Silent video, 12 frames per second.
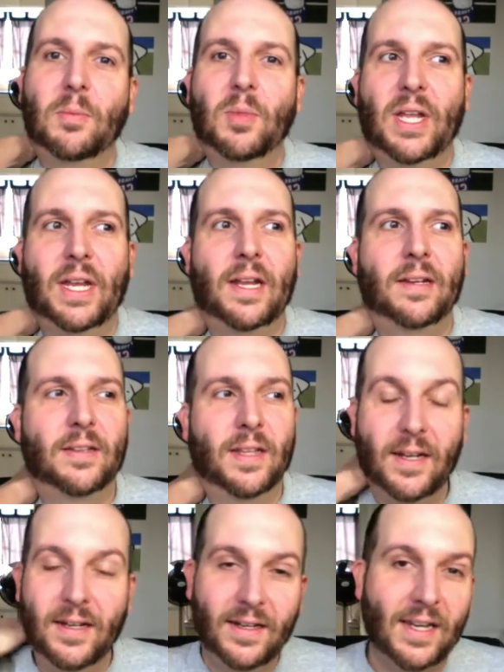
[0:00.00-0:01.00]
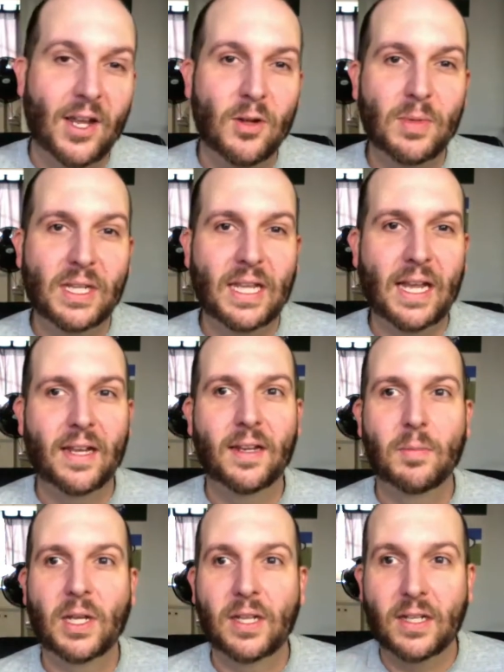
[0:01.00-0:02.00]
plans. They didn't tell me that, and
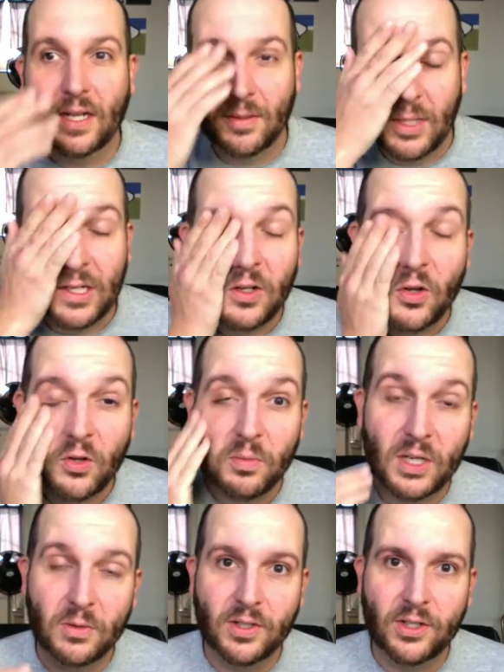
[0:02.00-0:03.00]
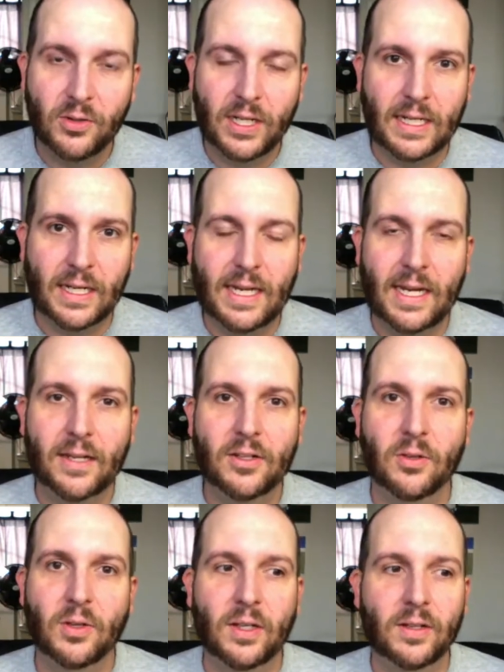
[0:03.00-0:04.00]
by the time they told me, it was too late to
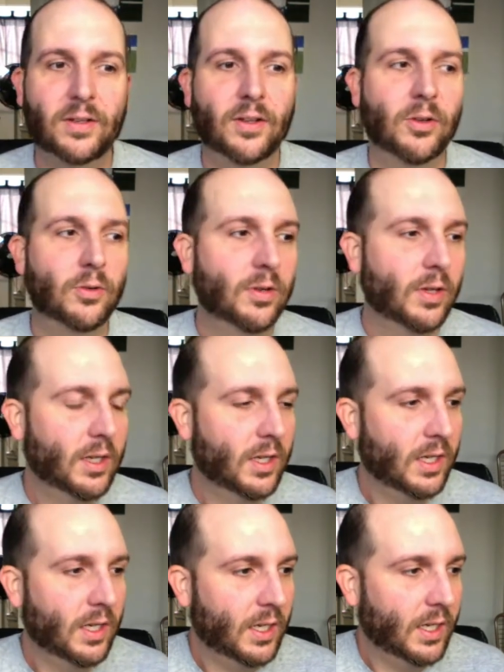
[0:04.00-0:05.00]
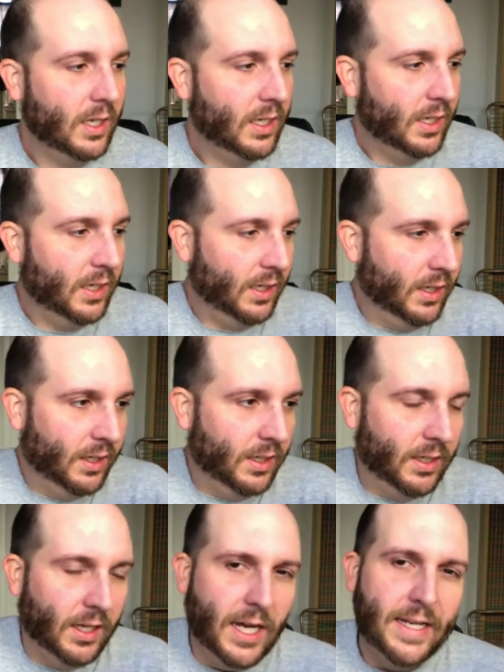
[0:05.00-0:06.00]
cancel it, so
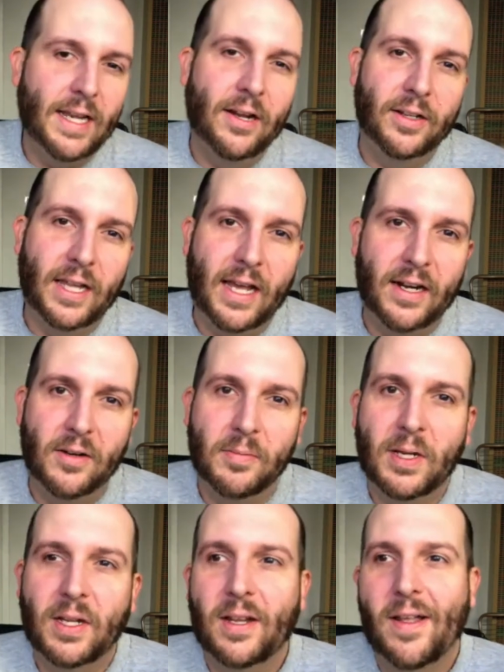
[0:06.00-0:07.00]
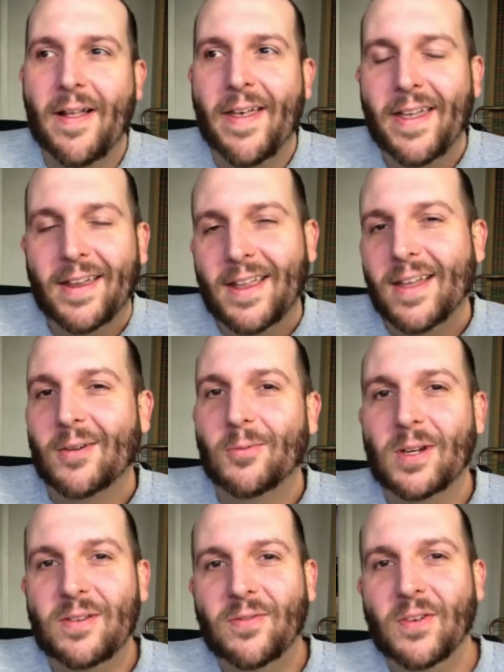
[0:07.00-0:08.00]
I yelled at them. I got a
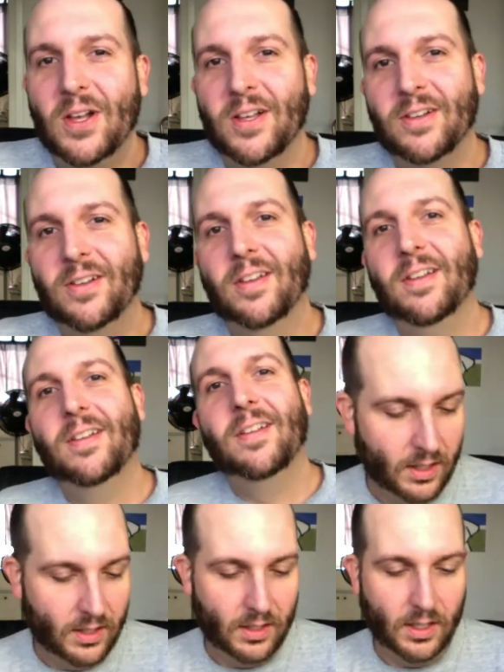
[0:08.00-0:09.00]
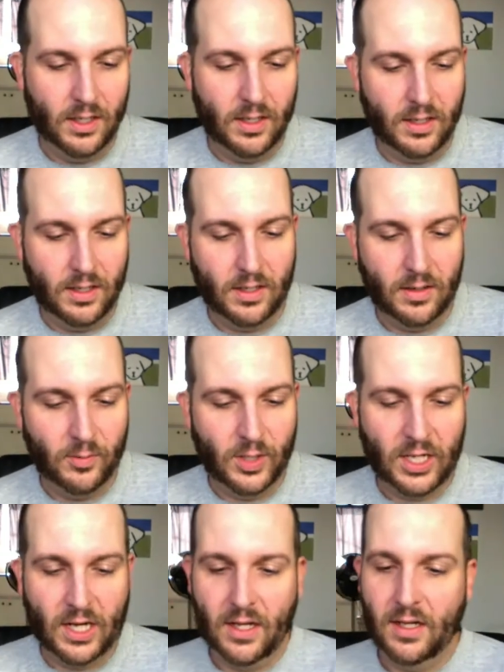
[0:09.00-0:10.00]
refund. Uh,
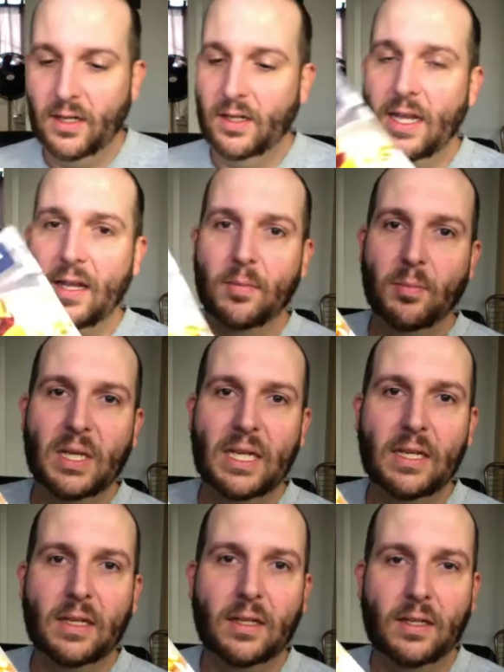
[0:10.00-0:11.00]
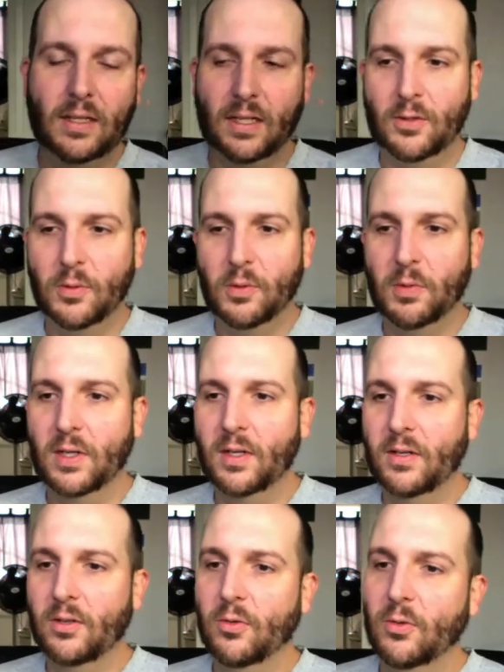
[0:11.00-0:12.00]
ricotta and beets. That's what we're going to
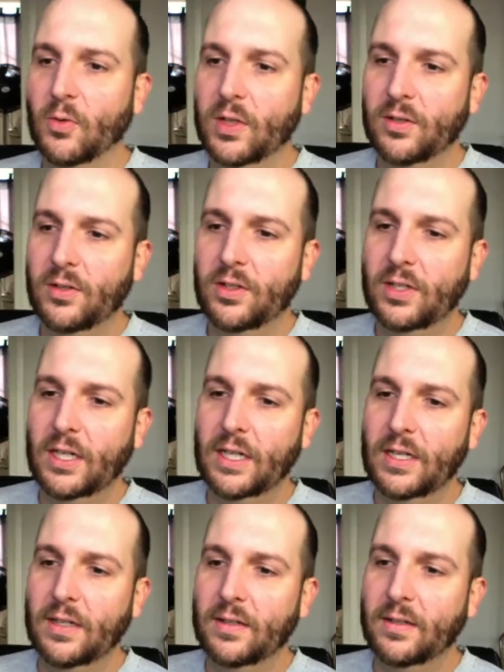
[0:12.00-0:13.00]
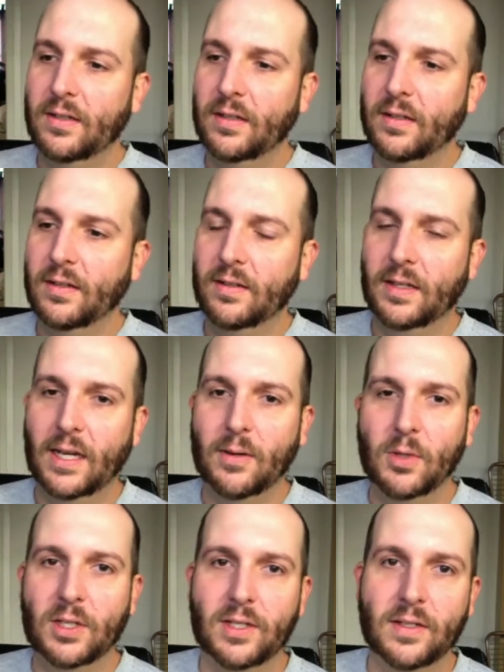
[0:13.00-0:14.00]
do. Grilled cheese
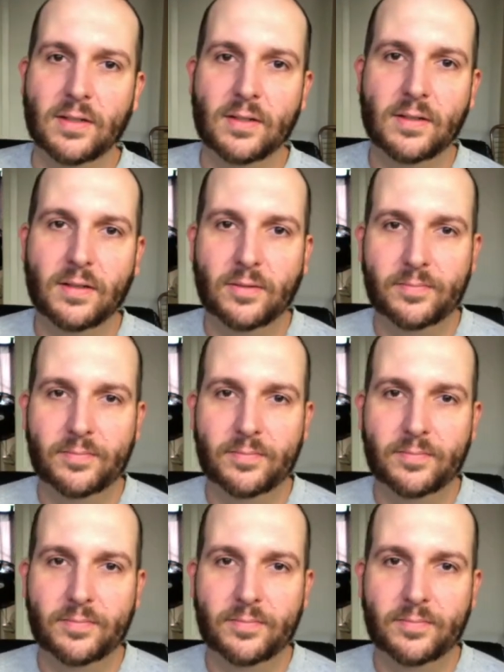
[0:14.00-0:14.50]
sandwiches.